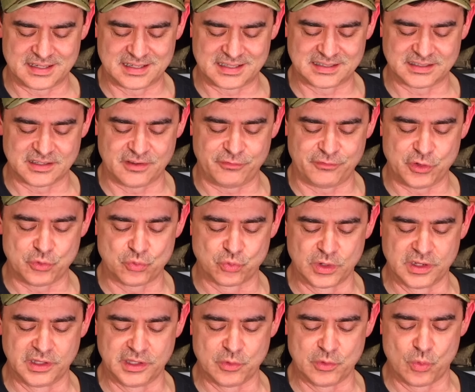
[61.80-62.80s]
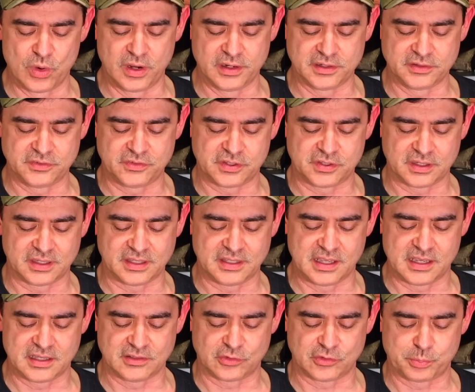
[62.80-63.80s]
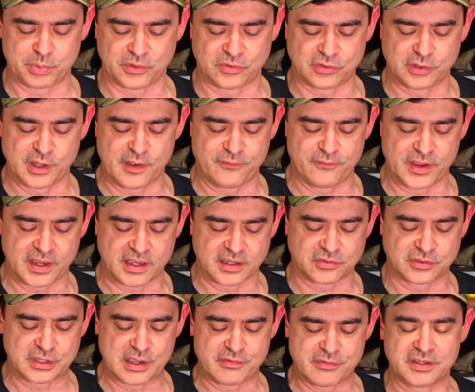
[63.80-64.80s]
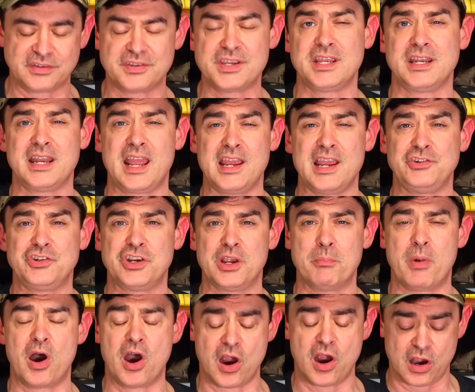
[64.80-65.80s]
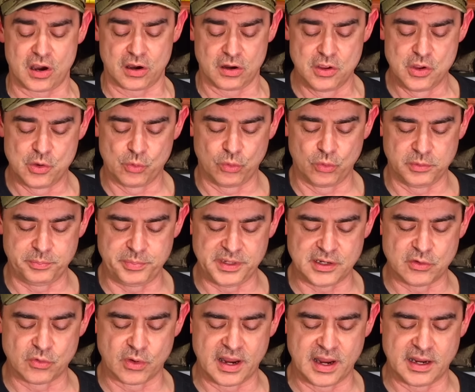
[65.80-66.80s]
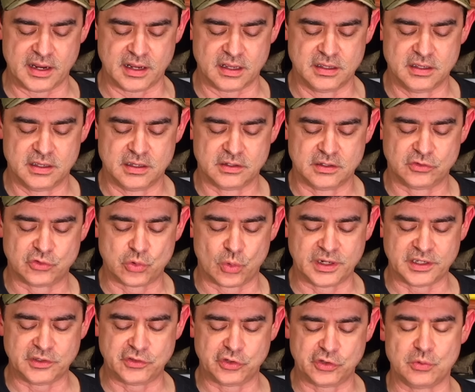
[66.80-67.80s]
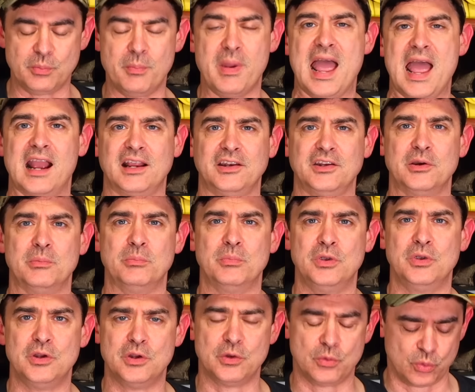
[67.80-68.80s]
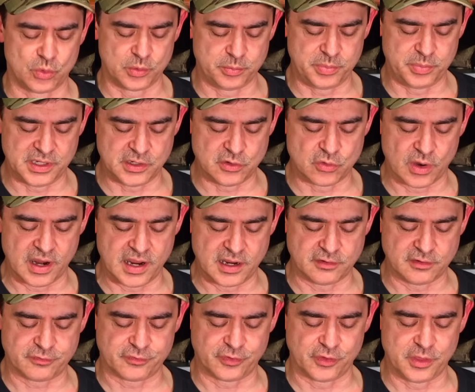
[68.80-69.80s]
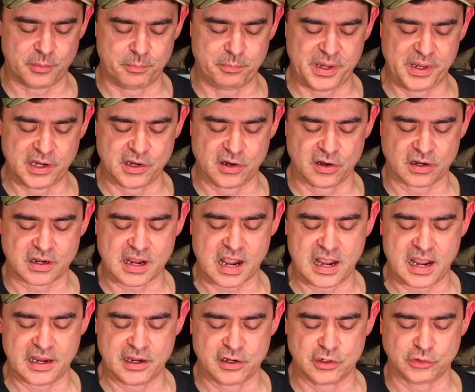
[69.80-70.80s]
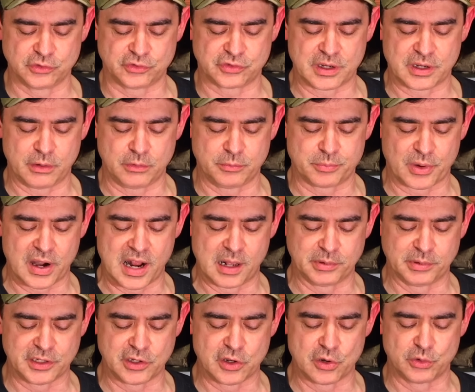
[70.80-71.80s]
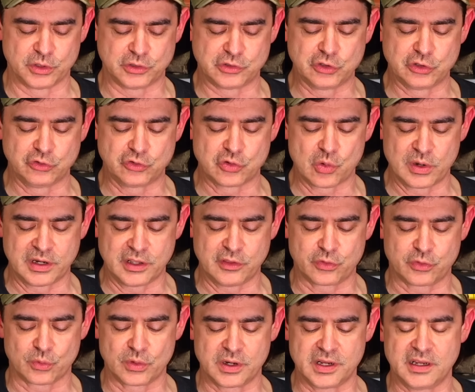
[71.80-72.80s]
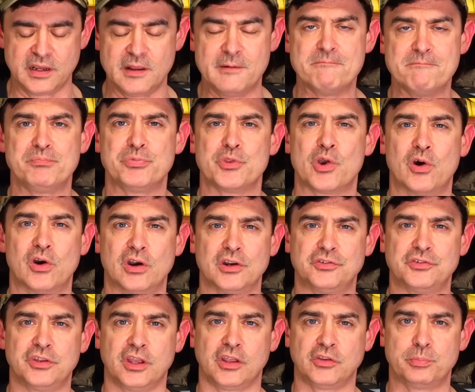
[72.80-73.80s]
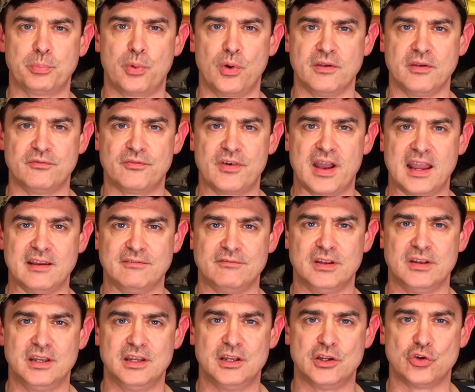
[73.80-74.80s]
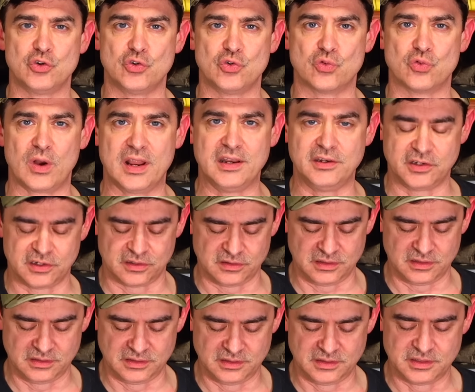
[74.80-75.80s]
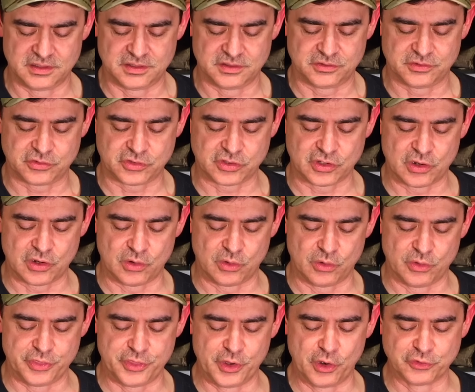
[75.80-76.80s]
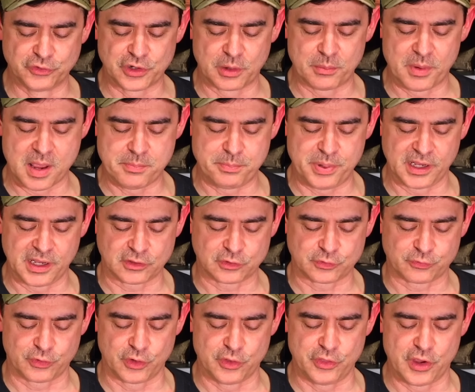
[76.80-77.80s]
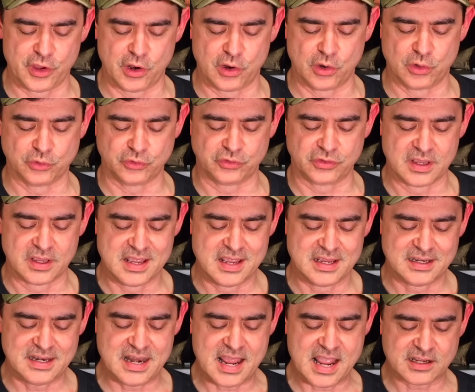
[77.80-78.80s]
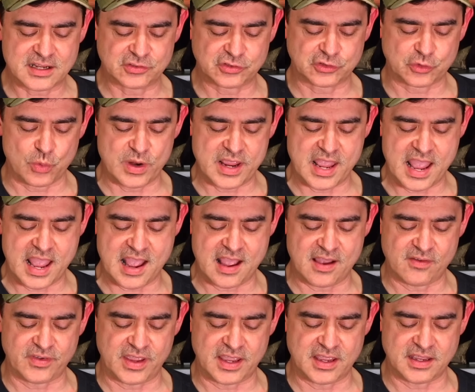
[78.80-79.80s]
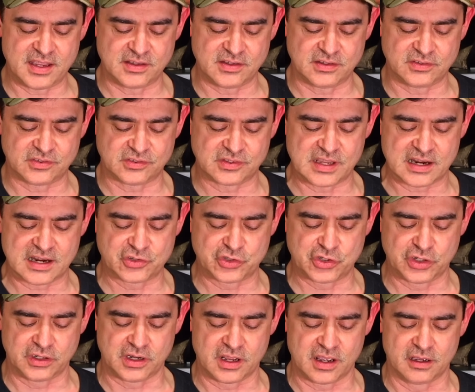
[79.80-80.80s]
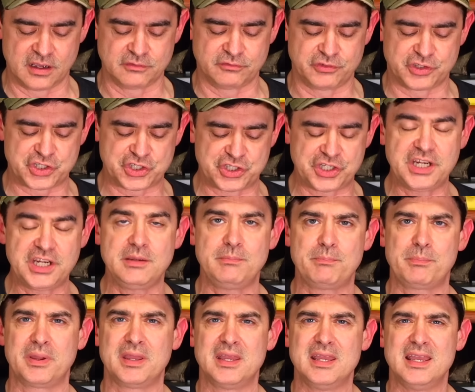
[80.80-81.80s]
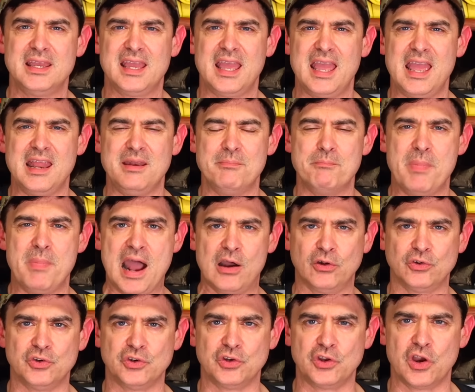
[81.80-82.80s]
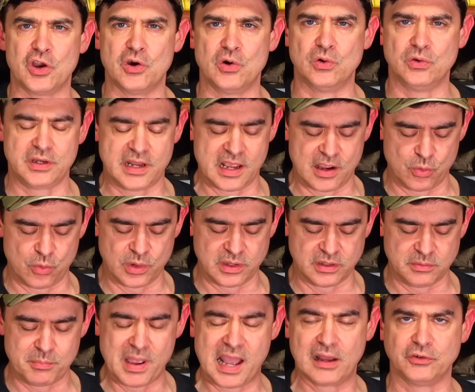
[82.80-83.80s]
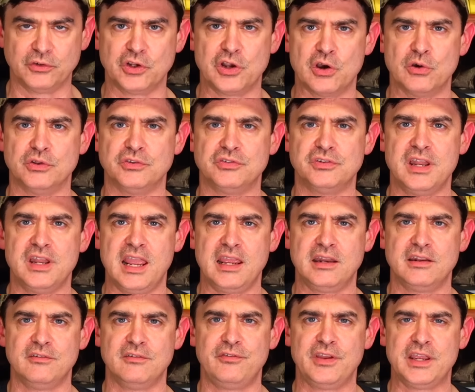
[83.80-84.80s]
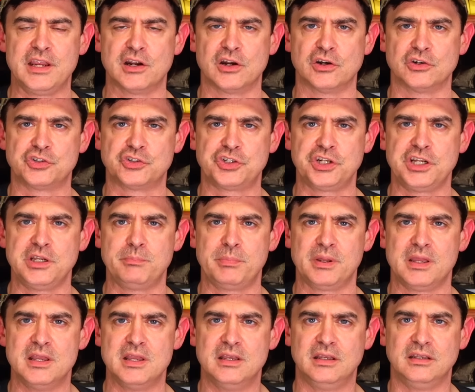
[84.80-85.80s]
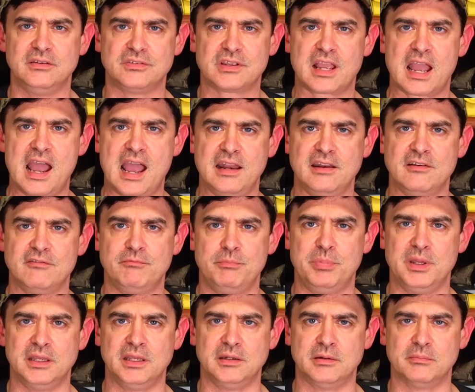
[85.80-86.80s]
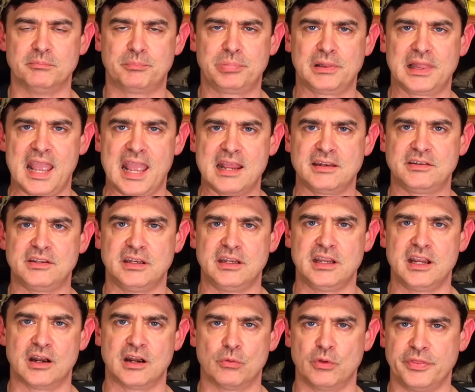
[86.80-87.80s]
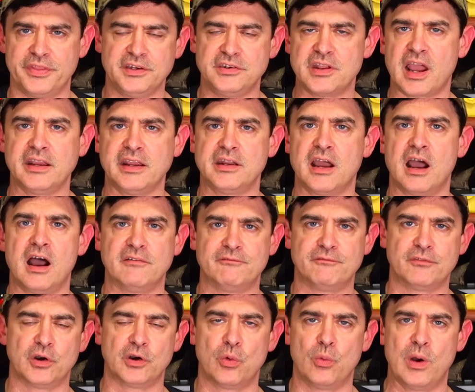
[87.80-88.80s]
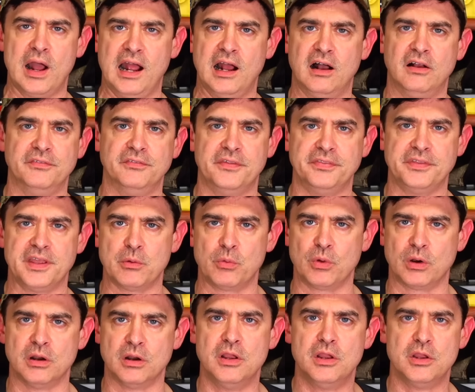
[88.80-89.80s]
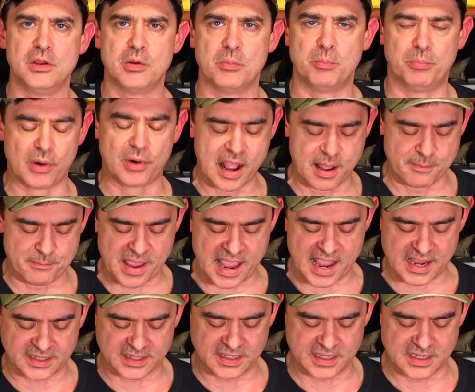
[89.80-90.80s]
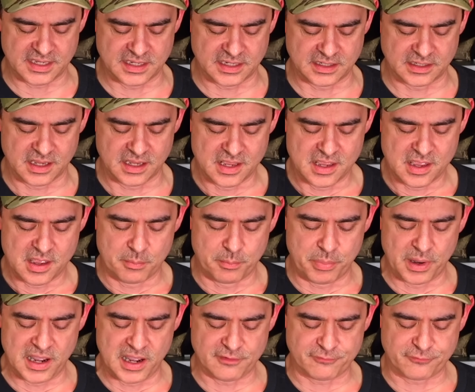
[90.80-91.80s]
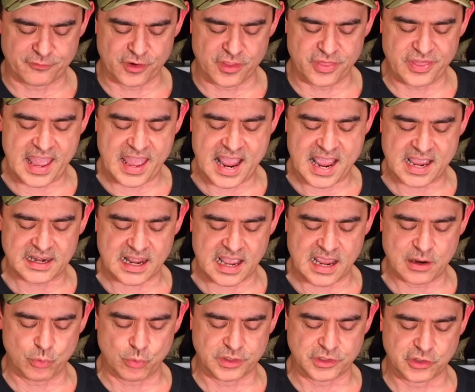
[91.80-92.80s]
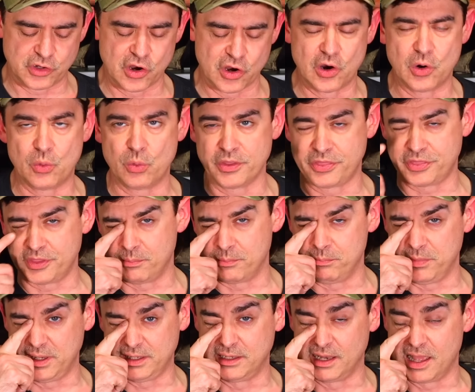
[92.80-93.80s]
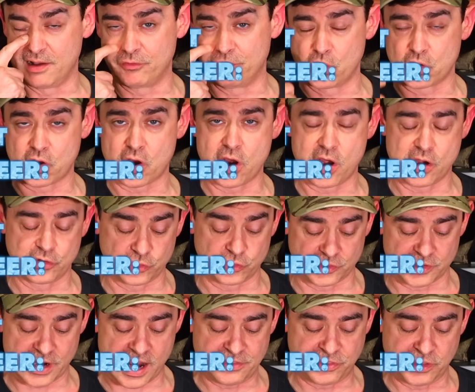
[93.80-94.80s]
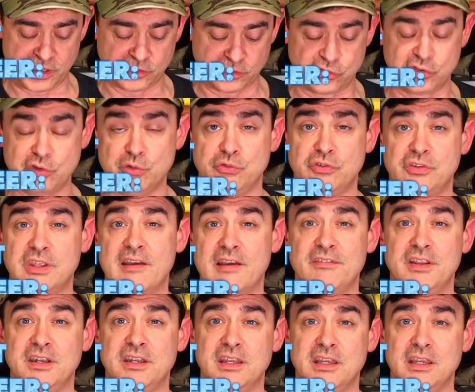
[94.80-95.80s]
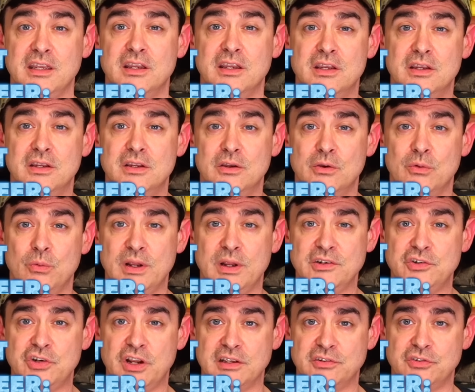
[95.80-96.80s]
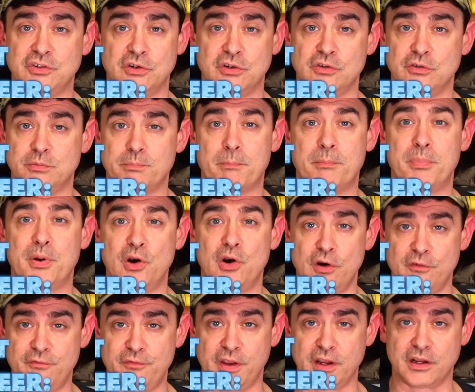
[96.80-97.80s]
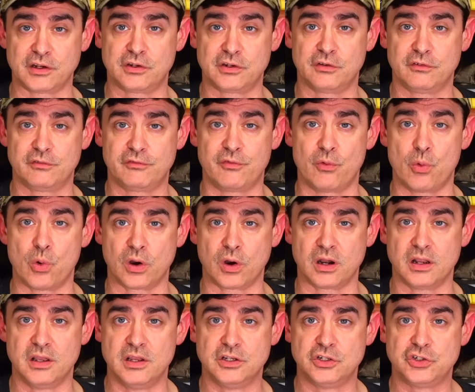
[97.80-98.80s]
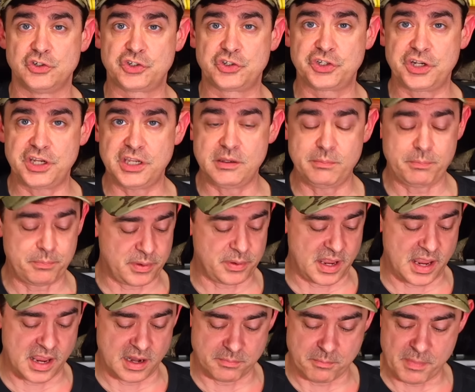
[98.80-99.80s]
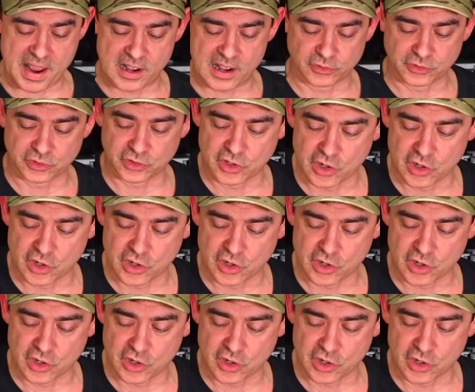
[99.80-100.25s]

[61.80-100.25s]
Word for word: uh, if you really wanted to get specific, a 17 HMR would be great. 22 Magnum would be great. For the bigger coyotes, I would probably go a 223 or a 6.5 Grendel. So those are my picks for those. Next, we have a section of sheep and mountain goat. Now, we mountain goat is native here. Sheep has kind of been planted here. Well, they died off for a while and then they were brought back in. But for that, I would go with a mid-level cartridge. I think 270 Winchester is perfect for sheep and mountain